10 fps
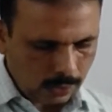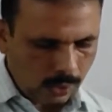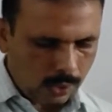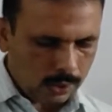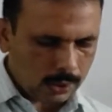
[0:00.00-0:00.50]

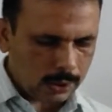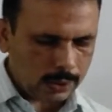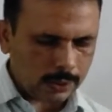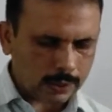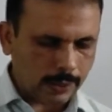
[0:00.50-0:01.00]
on
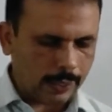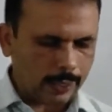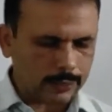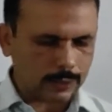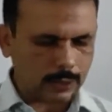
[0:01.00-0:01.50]
Children's Day
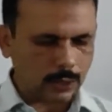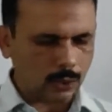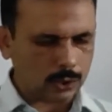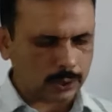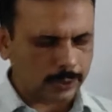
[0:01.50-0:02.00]
at the
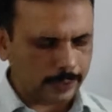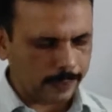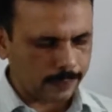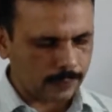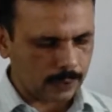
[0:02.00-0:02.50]
Nehru Stadium.